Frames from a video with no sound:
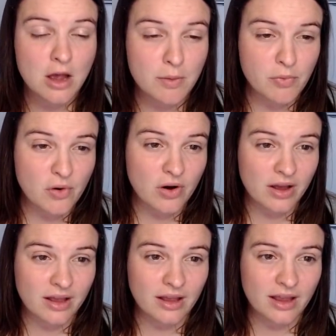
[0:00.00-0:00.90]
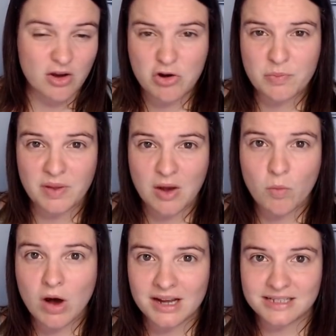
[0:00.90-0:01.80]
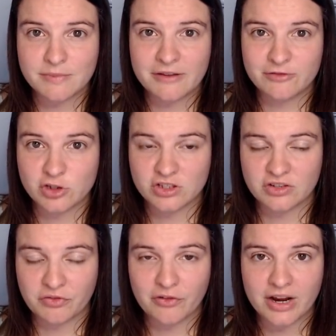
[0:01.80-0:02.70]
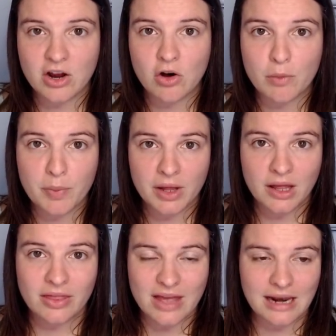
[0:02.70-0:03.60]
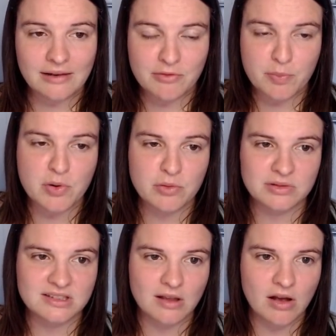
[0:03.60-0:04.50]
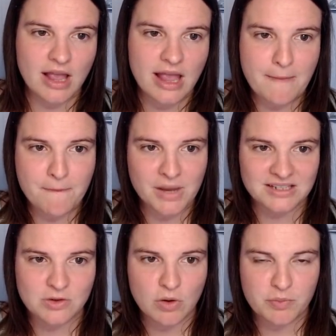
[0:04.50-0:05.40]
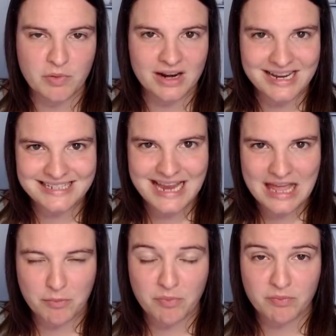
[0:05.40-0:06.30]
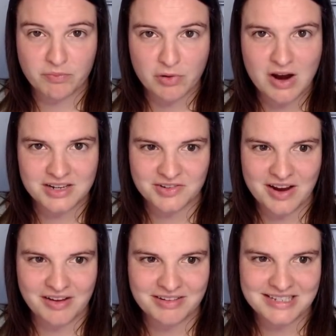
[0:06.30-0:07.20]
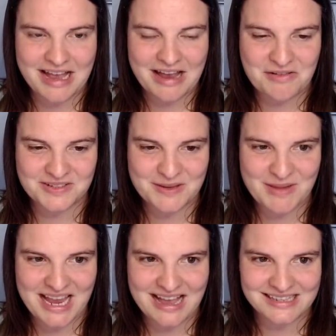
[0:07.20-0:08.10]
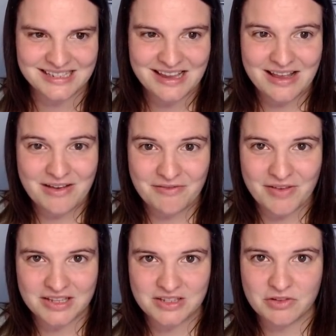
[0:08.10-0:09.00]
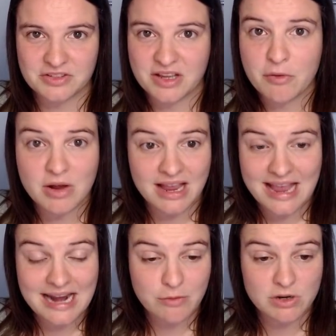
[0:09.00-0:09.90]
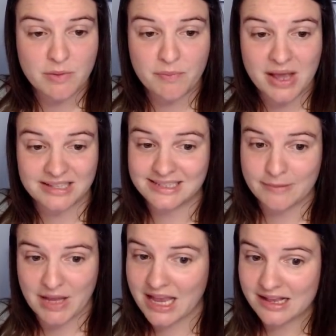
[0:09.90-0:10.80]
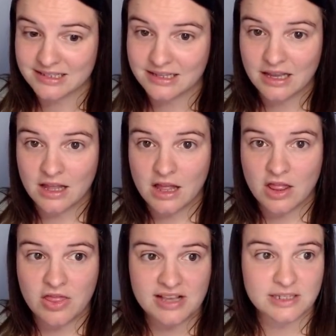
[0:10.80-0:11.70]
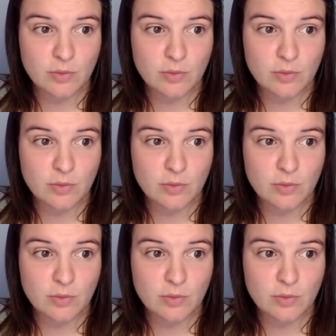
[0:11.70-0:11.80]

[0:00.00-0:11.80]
but it could be a wise move just to free up that Liverpool slot in my squad. But I need to get the price rise out of Tsimikas first of all. So, again, I wouldn't buy Tsimikas this